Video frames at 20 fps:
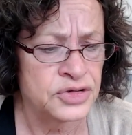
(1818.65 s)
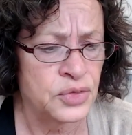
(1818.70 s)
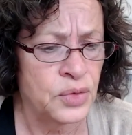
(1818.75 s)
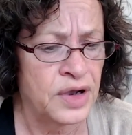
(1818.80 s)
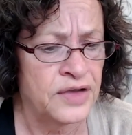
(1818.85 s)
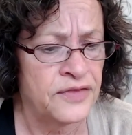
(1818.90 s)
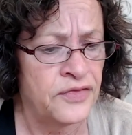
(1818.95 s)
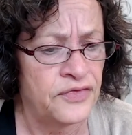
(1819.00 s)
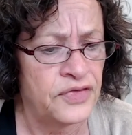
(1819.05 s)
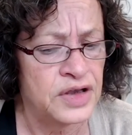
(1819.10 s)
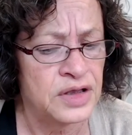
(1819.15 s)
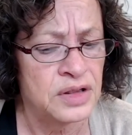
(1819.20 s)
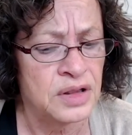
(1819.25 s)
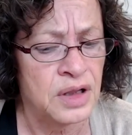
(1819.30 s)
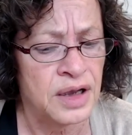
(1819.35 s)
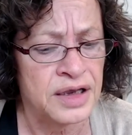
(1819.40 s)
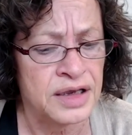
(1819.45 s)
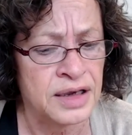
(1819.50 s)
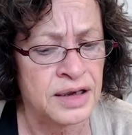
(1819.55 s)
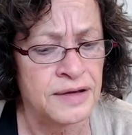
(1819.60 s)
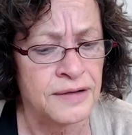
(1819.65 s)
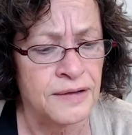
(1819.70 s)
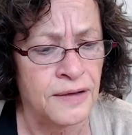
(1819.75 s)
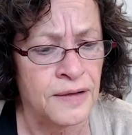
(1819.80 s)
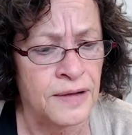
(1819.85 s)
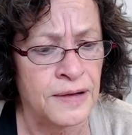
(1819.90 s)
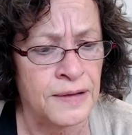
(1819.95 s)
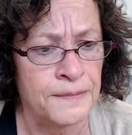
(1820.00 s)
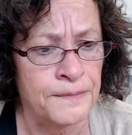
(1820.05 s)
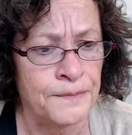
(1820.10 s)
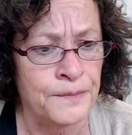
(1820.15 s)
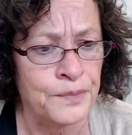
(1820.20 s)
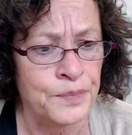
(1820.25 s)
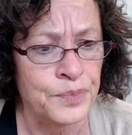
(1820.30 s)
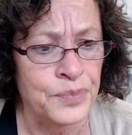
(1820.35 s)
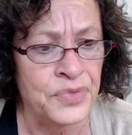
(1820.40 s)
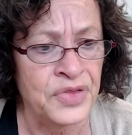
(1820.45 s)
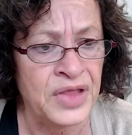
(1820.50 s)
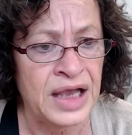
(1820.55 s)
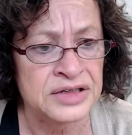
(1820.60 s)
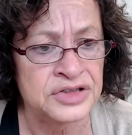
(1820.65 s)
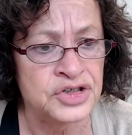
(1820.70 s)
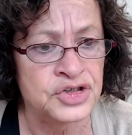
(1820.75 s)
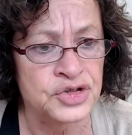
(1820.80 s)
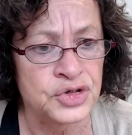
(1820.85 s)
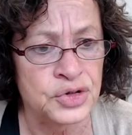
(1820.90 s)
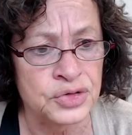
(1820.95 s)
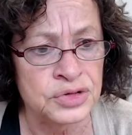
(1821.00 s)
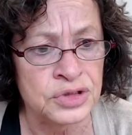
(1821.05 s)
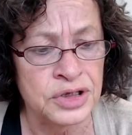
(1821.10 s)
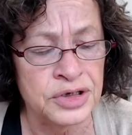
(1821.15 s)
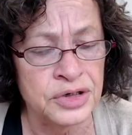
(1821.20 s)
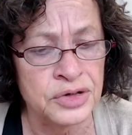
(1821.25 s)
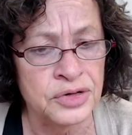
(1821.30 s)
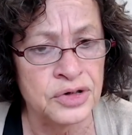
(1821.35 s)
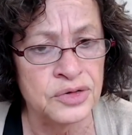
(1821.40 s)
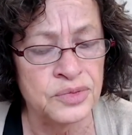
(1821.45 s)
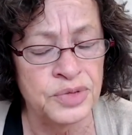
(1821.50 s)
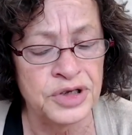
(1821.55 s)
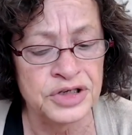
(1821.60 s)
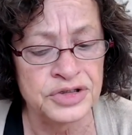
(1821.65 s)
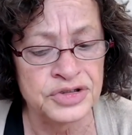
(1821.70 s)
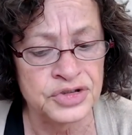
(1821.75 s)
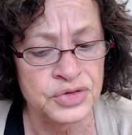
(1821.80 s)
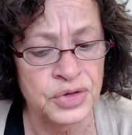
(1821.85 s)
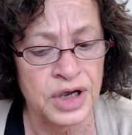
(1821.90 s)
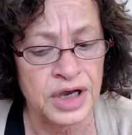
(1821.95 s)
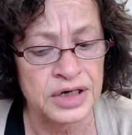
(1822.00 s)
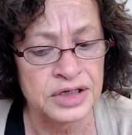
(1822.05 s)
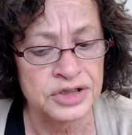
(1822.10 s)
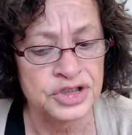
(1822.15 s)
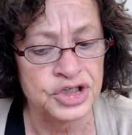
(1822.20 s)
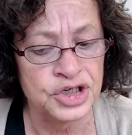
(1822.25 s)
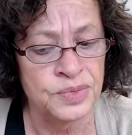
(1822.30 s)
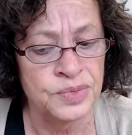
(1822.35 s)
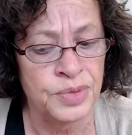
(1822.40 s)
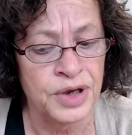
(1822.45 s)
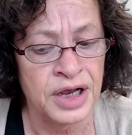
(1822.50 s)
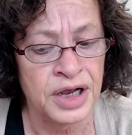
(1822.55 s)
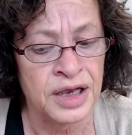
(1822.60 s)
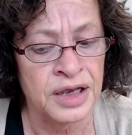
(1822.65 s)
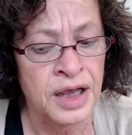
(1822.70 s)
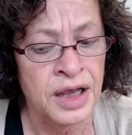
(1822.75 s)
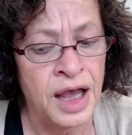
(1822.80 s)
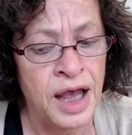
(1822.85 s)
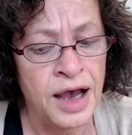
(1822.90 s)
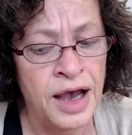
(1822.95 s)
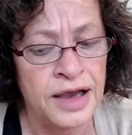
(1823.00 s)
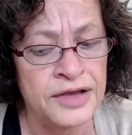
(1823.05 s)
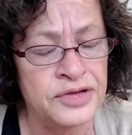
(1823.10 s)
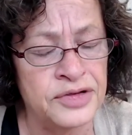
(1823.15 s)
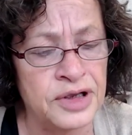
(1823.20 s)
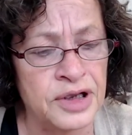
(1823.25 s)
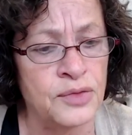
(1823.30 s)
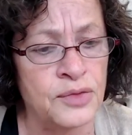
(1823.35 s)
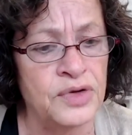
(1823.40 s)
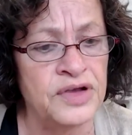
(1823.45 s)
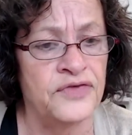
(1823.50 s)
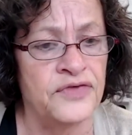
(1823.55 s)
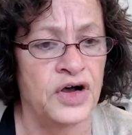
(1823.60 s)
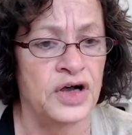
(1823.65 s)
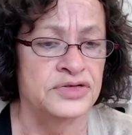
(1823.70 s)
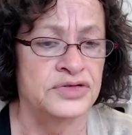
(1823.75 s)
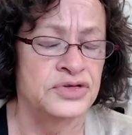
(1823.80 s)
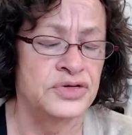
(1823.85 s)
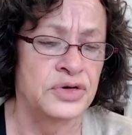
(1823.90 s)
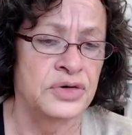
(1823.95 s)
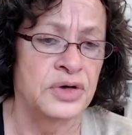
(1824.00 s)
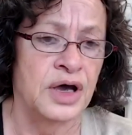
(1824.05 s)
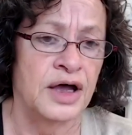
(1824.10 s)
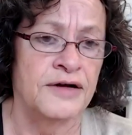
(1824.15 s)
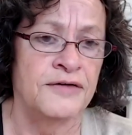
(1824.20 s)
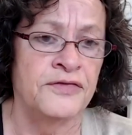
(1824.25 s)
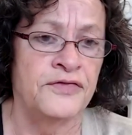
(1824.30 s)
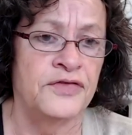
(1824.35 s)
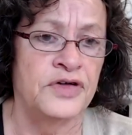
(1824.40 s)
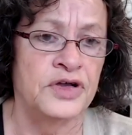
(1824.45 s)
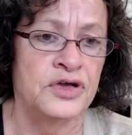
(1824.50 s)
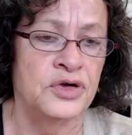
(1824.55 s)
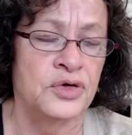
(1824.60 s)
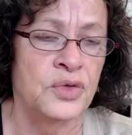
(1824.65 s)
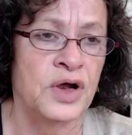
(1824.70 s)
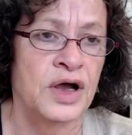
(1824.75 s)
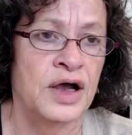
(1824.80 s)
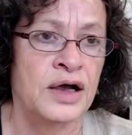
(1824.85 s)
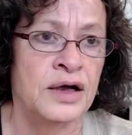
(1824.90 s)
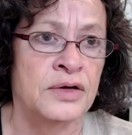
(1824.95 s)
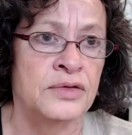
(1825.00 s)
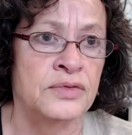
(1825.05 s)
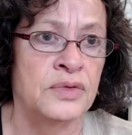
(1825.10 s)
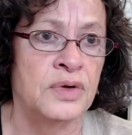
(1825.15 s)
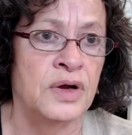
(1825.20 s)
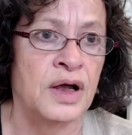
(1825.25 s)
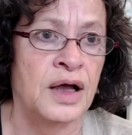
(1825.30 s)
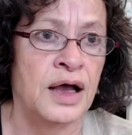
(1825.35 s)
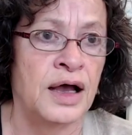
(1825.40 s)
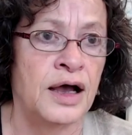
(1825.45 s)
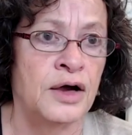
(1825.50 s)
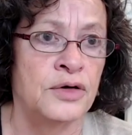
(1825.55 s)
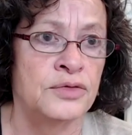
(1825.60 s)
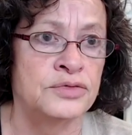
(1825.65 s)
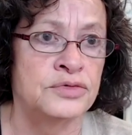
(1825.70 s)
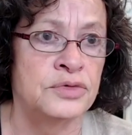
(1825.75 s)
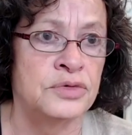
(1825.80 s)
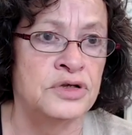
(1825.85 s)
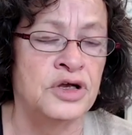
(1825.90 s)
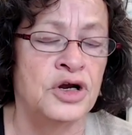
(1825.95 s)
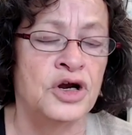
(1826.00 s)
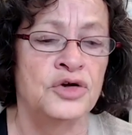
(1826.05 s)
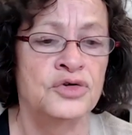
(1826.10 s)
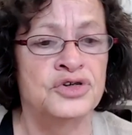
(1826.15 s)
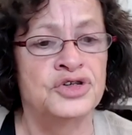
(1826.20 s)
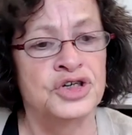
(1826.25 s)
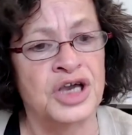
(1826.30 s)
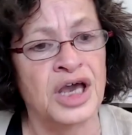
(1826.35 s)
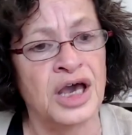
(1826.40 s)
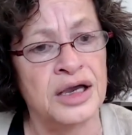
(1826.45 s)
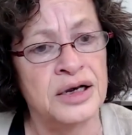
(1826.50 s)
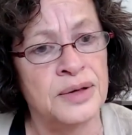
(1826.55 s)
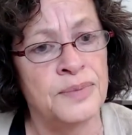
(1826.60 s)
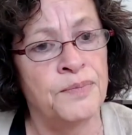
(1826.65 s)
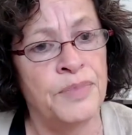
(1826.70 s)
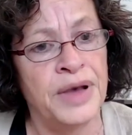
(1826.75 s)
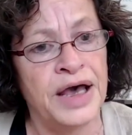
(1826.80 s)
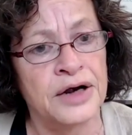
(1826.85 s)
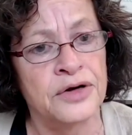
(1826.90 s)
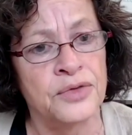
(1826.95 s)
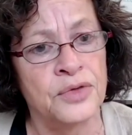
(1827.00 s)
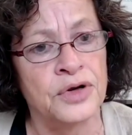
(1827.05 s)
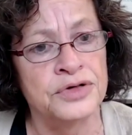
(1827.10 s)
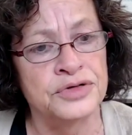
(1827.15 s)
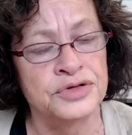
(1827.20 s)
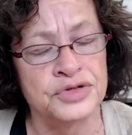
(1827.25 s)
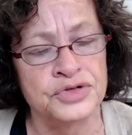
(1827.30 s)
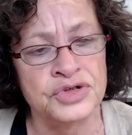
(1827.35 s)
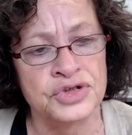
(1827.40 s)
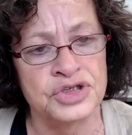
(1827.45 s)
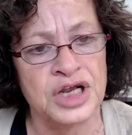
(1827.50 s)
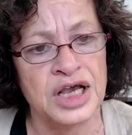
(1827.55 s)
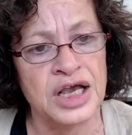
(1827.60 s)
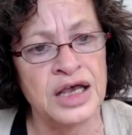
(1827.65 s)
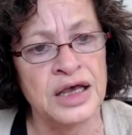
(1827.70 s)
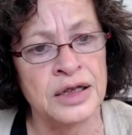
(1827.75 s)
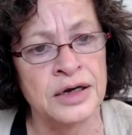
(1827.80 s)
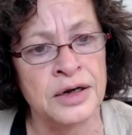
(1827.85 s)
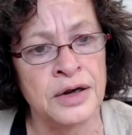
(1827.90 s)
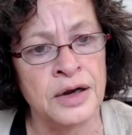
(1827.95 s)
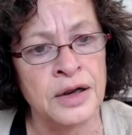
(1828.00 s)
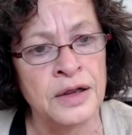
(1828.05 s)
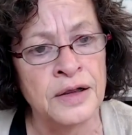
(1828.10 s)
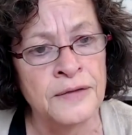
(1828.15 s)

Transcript: I feel like that certainly could be a strategy, but I think we've also got to figure out how, to kind of better understand